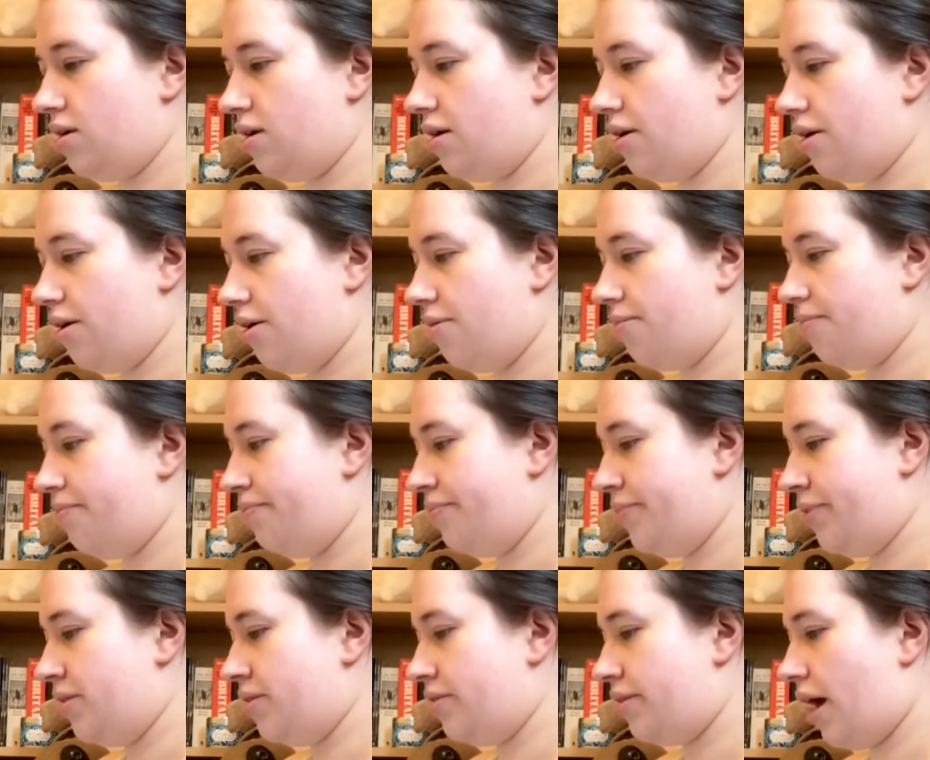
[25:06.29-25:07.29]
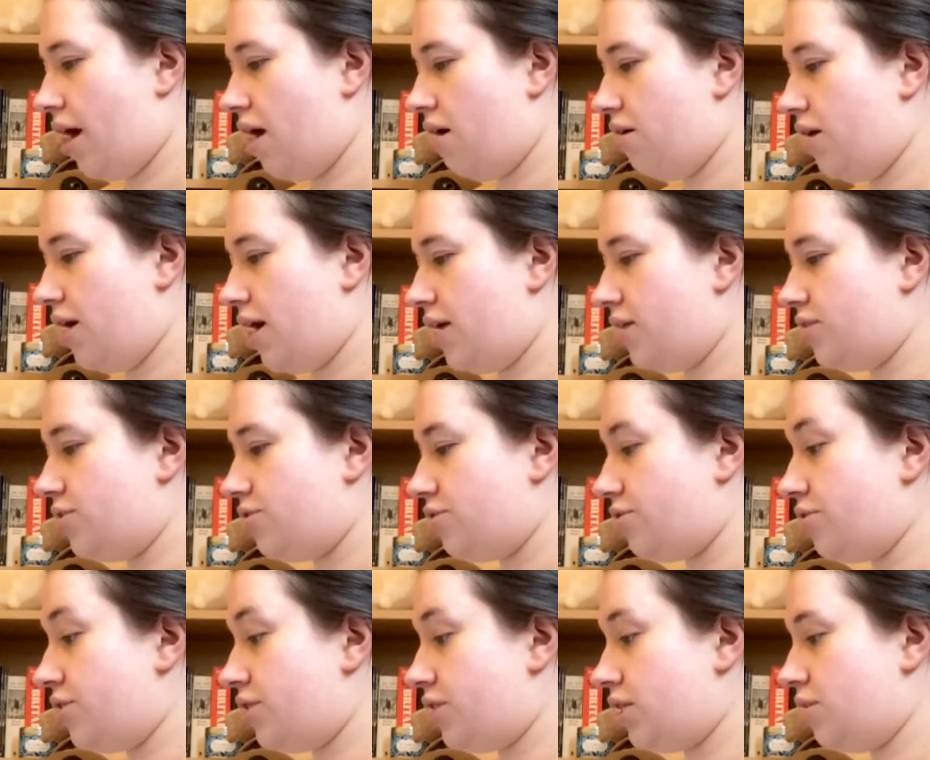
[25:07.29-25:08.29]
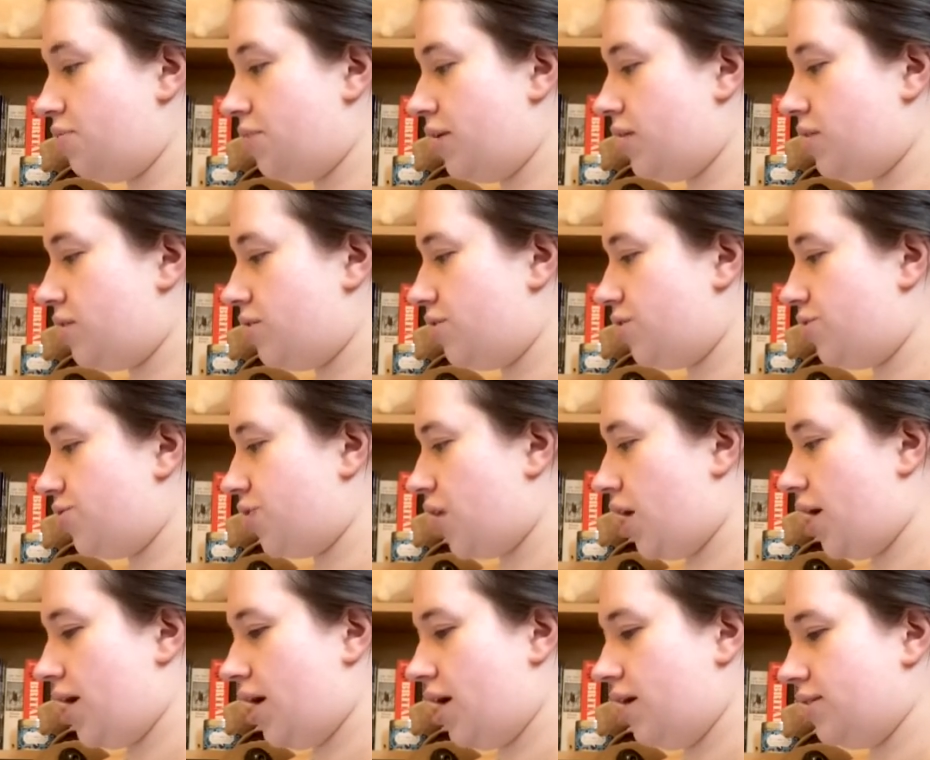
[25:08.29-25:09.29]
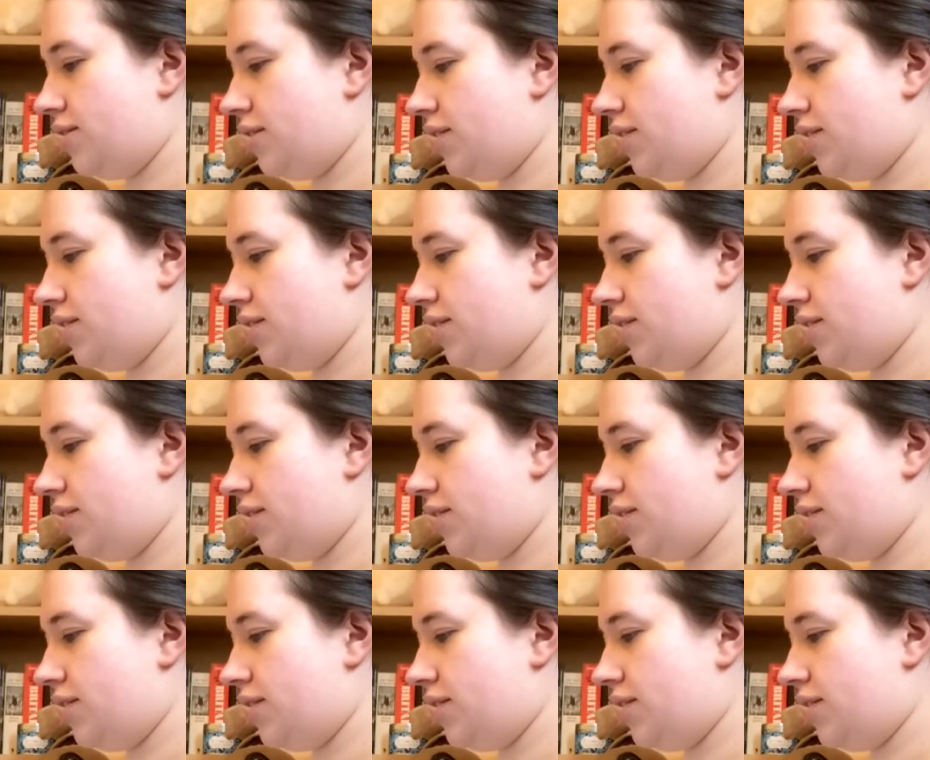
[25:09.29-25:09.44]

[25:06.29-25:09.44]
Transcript: The Ariads, loosely based on the Triad,